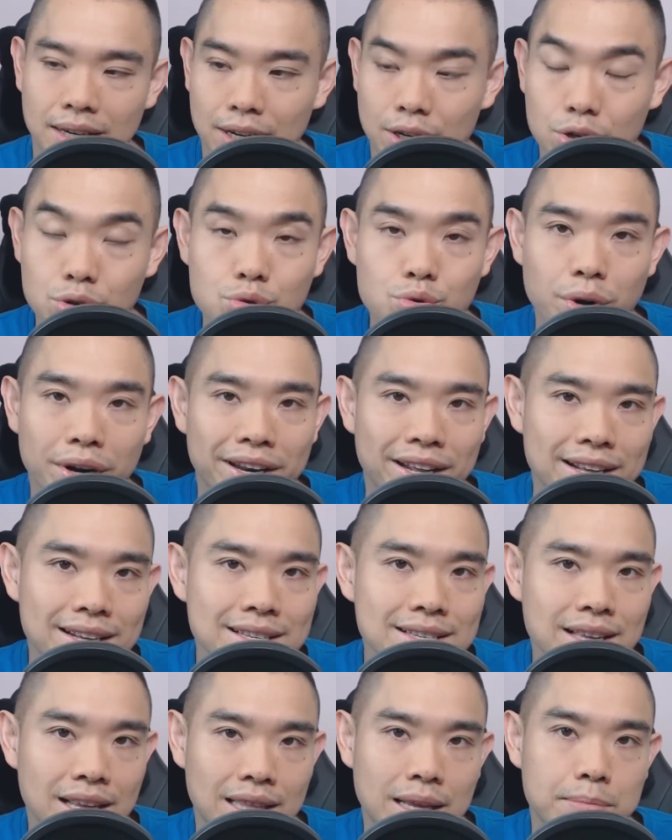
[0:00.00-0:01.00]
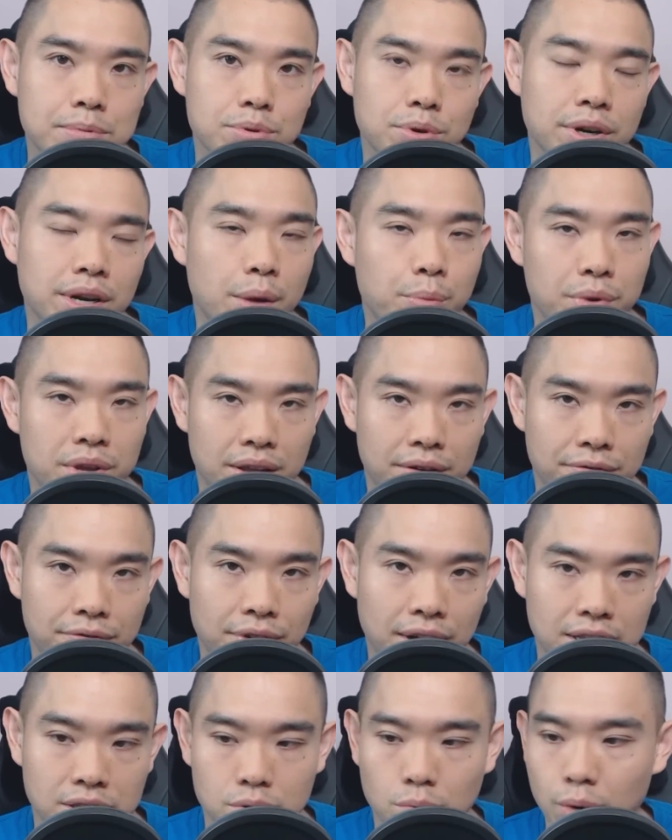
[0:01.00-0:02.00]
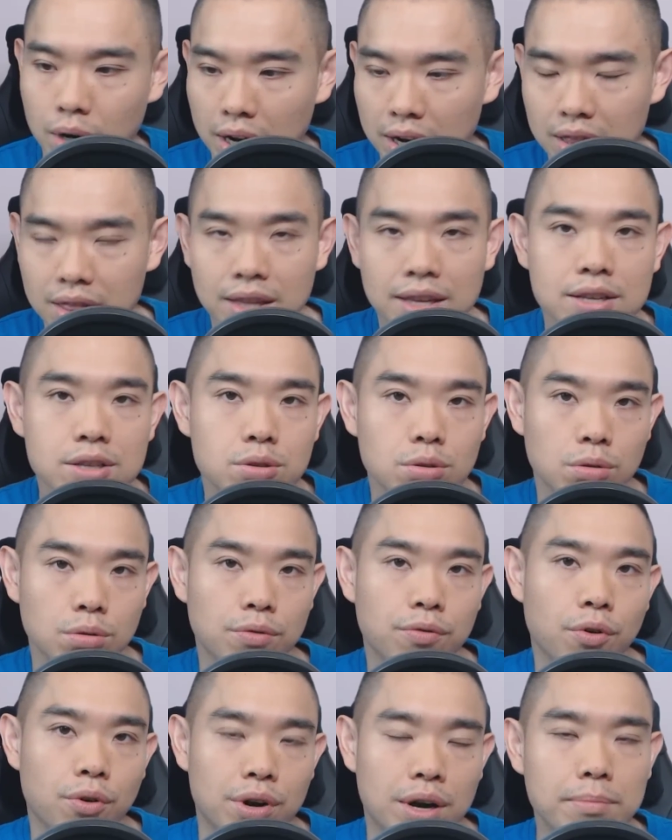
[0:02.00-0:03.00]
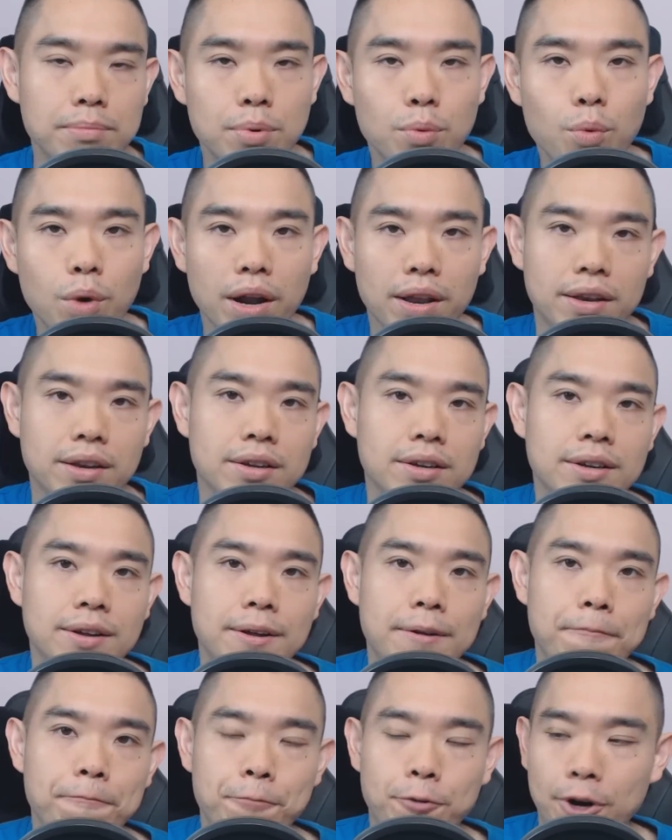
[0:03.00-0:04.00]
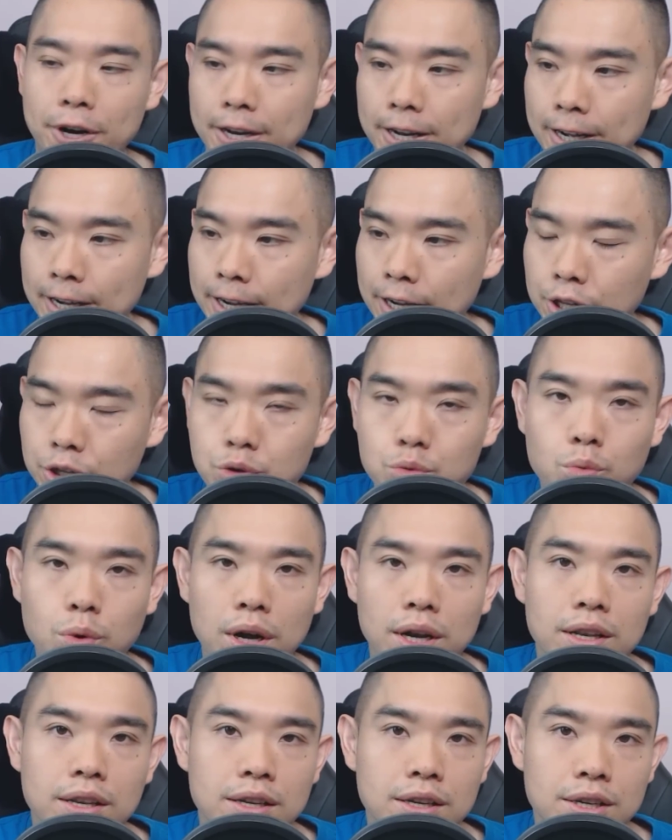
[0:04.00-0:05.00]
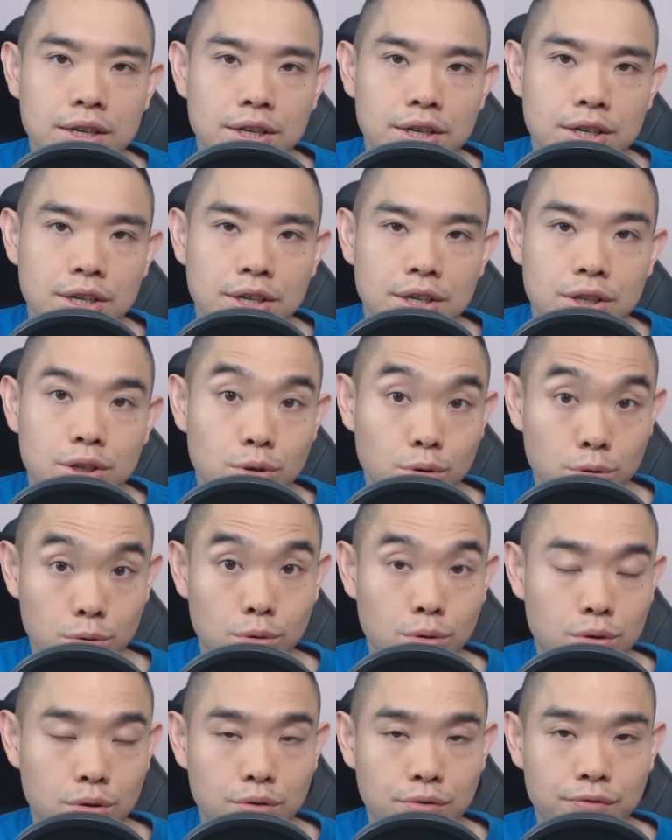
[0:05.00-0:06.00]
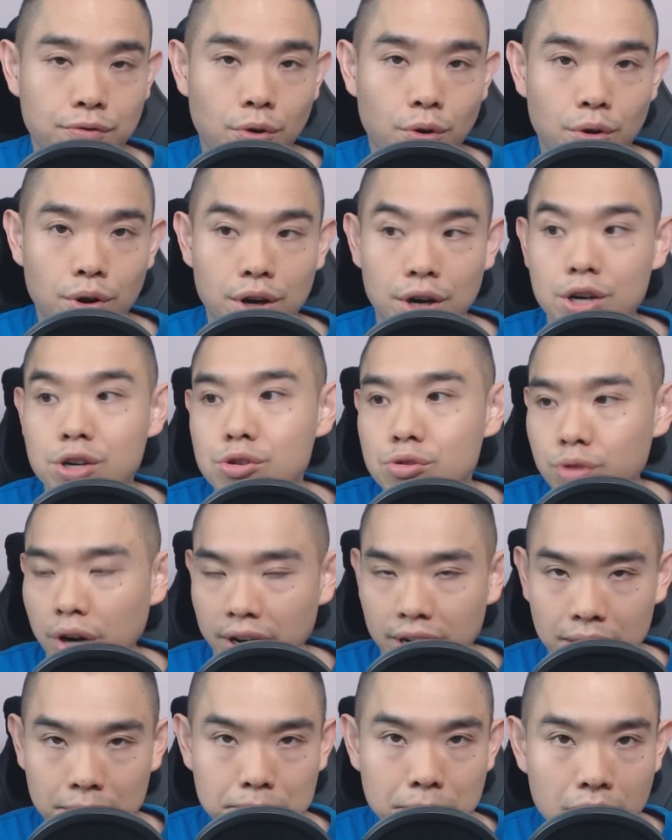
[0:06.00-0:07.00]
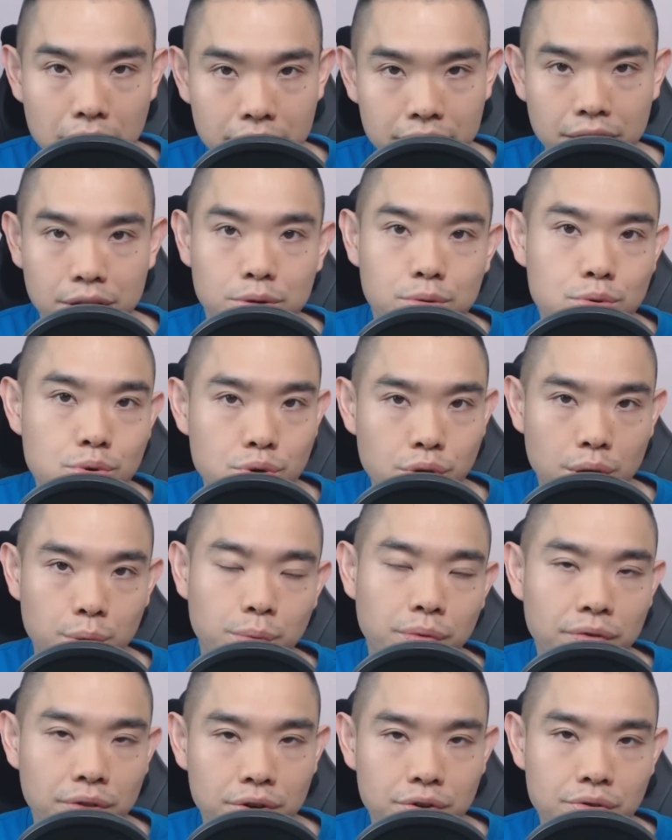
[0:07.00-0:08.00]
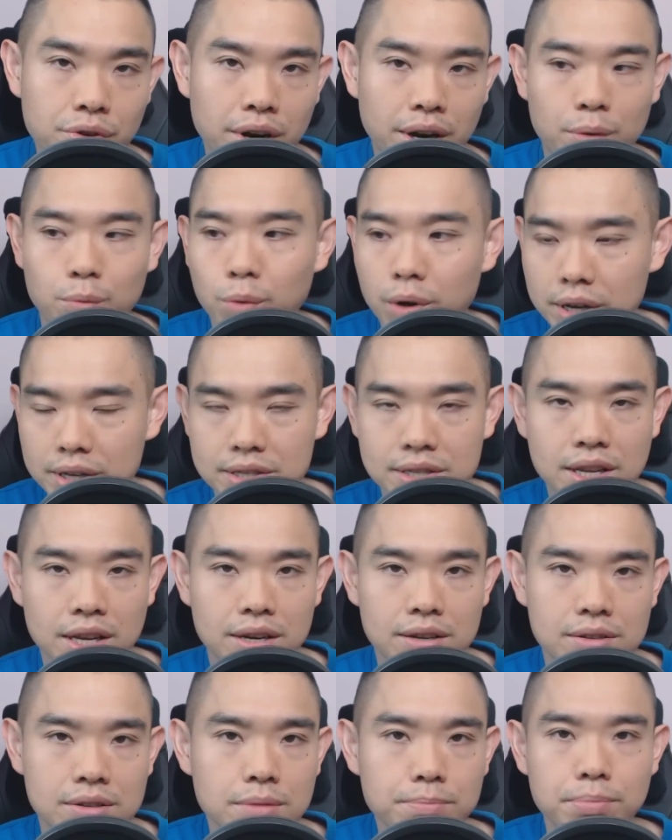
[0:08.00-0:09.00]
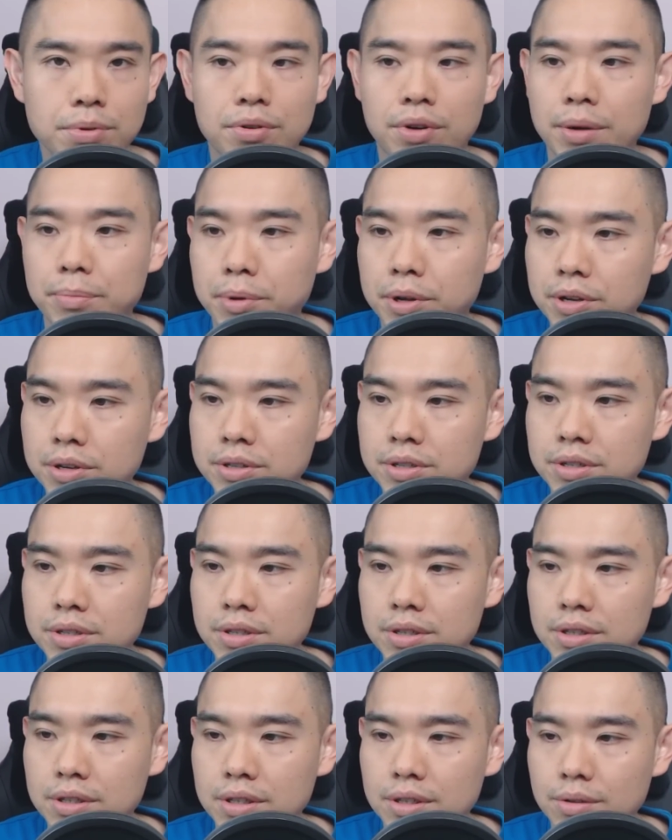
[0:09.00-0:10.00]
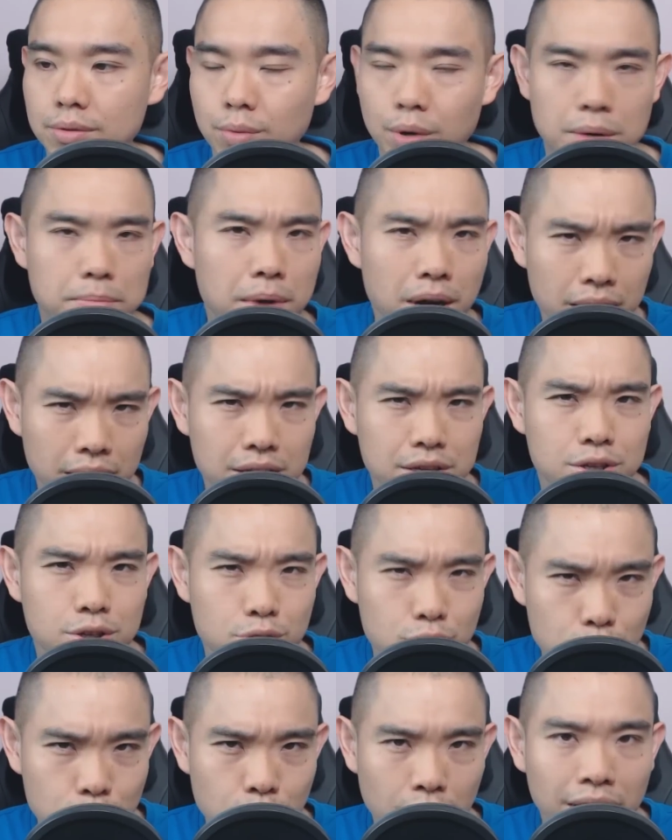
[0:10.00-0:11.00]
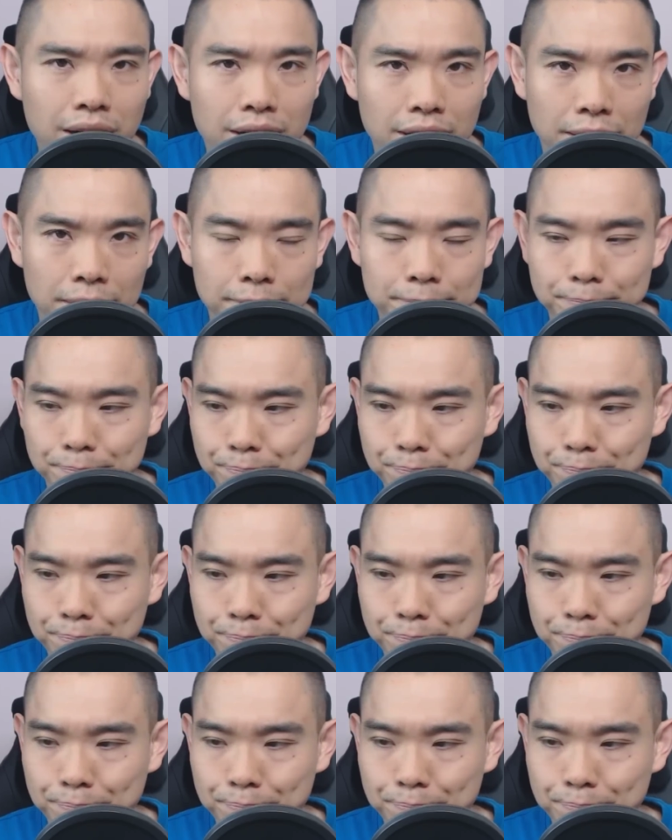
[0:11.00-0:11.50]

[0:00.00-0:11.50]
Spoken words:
trading setups, right, that we can find. So what are the things to look for? Number one, right, you want to look for a trending market to trade with the trend. And why is that? Simple, right? Because when the market is trending,